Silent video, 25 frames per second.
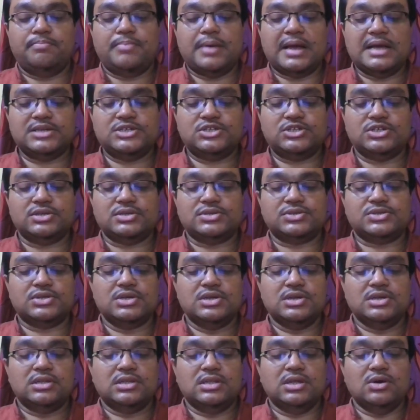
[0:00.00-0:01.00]
passions.
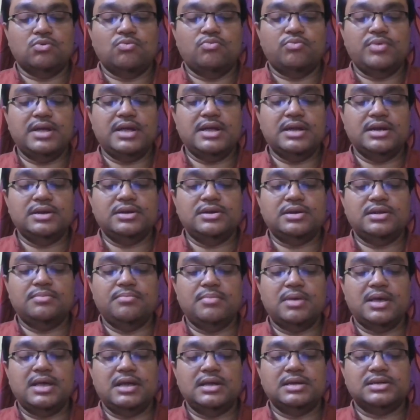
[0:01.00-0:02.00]
The wind
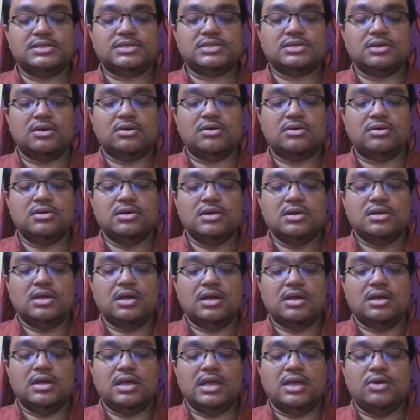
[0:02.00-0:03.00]
remains a
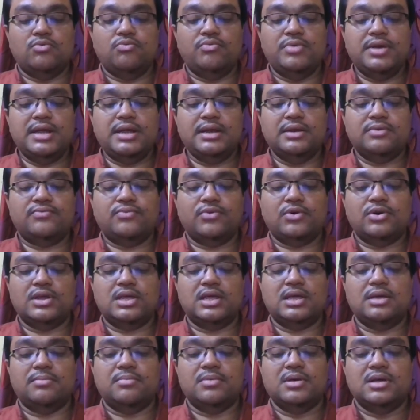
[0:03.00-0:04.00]
wind for
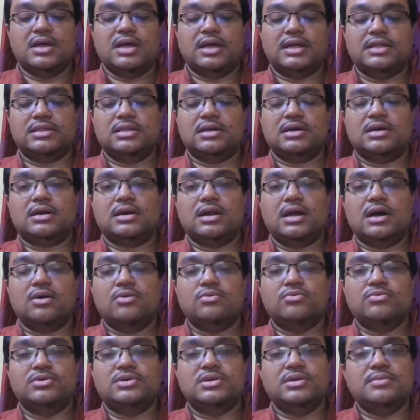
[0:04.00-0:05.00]
him, and the
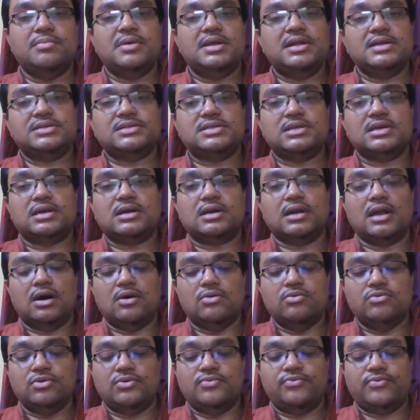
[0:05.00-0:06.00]
cloud remains a
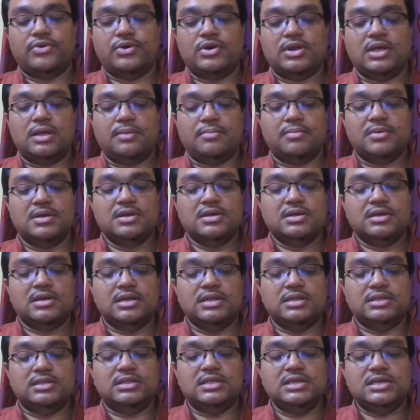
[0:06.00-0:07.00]
cloud for him.
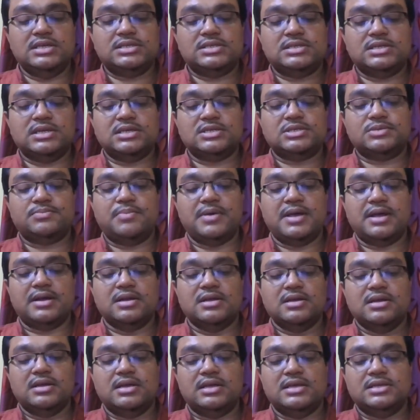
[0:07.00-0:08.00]
In this respect,
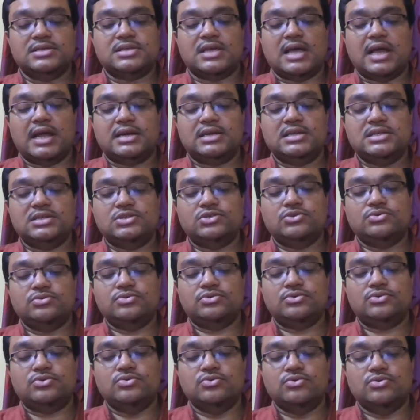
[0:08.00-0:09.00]
his
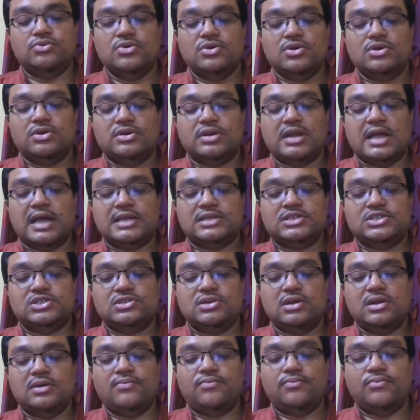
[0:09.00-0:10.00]
attitude to
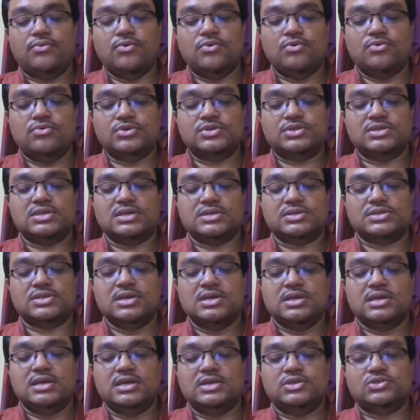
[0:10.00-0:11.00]
natural forces
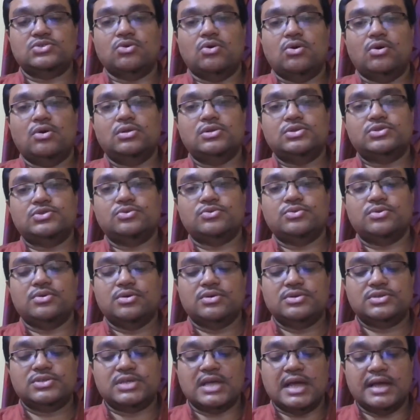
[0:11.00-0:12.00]
is also
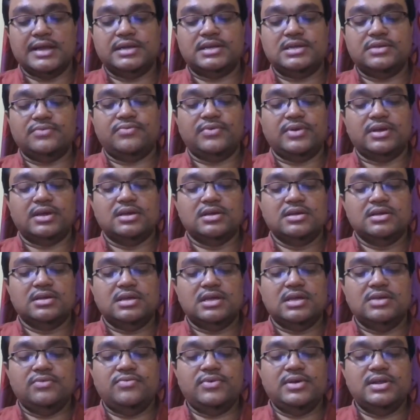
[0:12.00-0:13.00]
scientific.
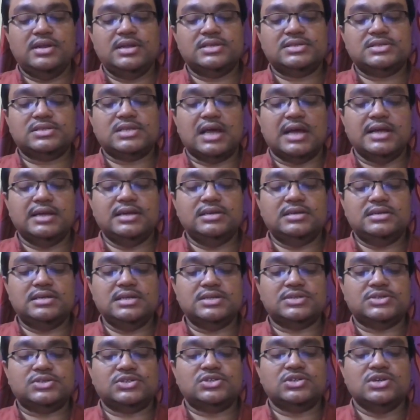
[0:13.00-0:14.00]
Even a
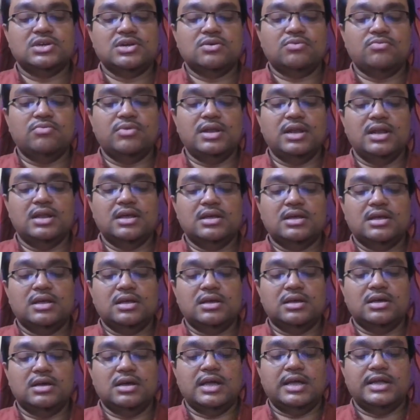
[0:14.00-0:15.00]
scientist will
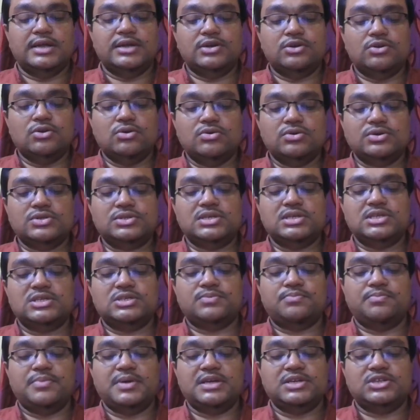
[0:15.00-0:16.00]
endorse
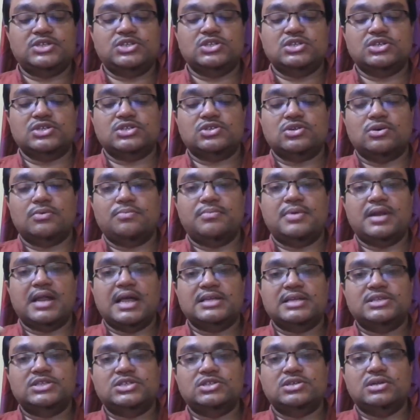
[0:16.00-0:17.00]
his pictures of
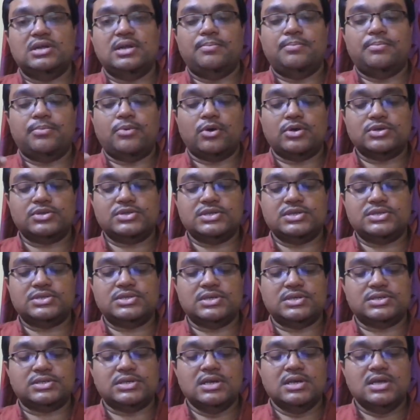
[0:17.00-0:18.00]
natural
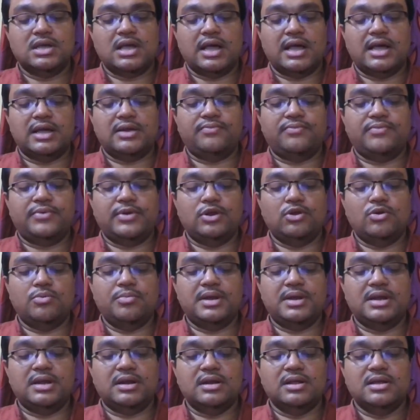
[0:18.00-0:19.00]
processes and
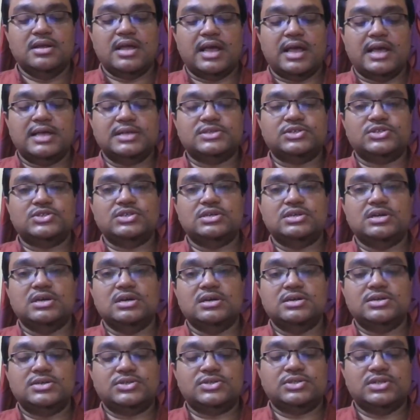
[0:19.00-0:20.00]
phenomena as
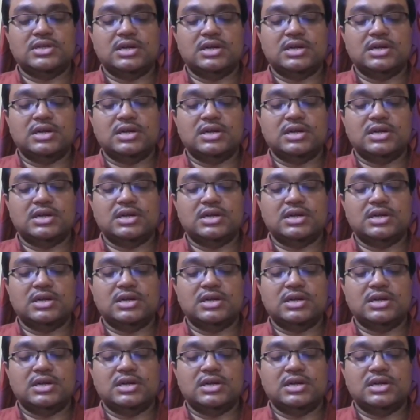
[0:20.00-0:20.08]
regards